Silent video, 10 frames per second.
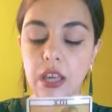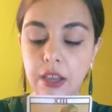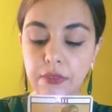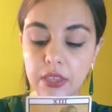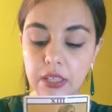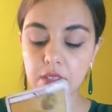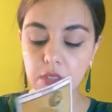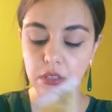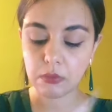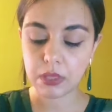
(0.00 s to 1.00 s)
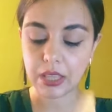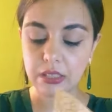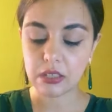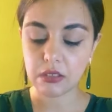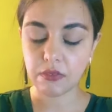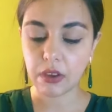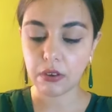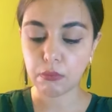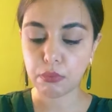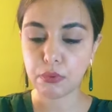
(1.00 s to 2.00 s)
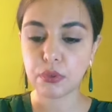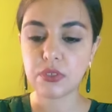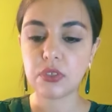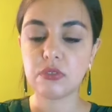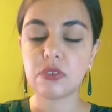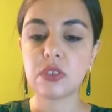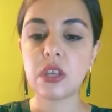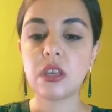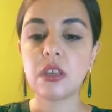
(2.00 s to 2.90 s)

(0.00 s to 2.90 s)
I feel like there's going to be like this very important